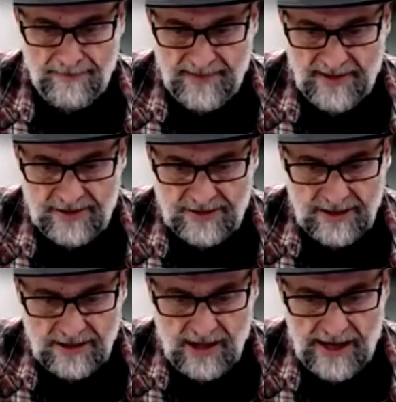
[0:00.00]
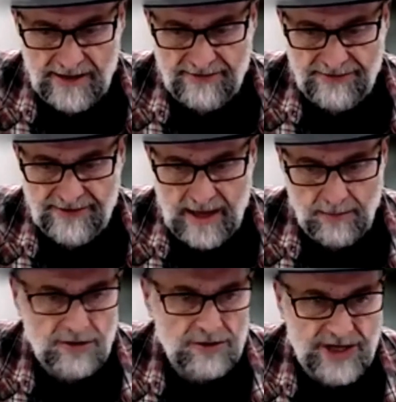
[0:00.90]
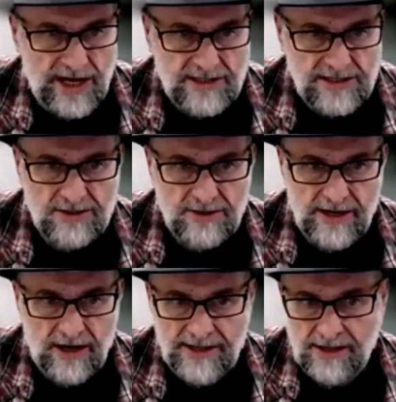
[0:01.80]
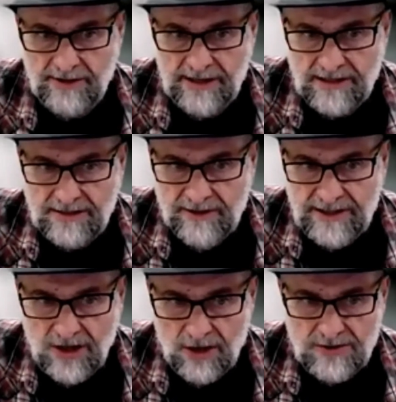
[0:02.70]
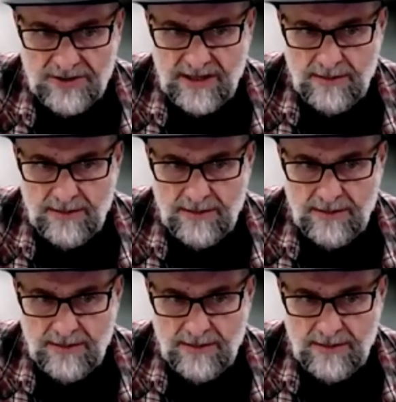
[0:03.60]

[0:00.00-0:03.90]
There's a lot of chemical changes going on that we don't see,